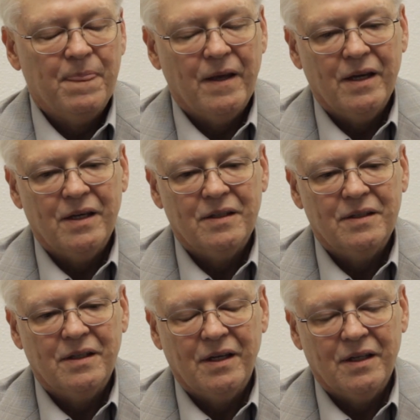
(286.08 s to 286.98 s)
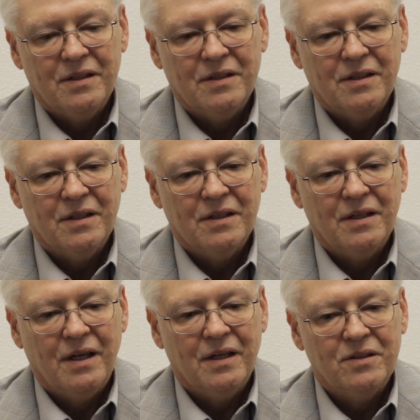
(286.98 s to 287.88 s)

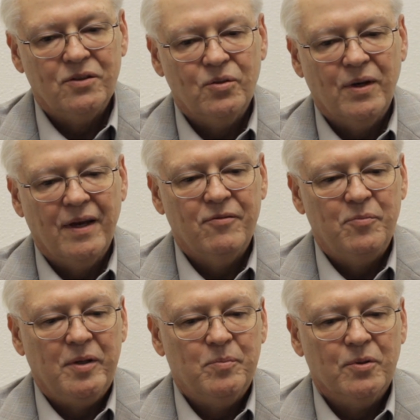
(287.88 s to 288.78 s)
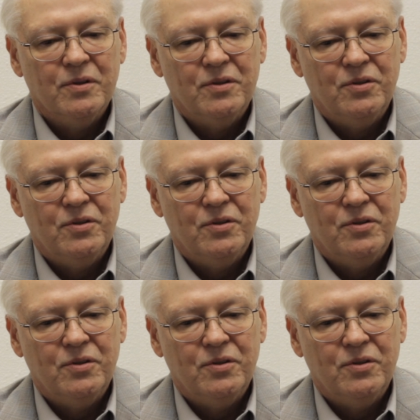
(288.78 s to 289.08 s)
and to have people,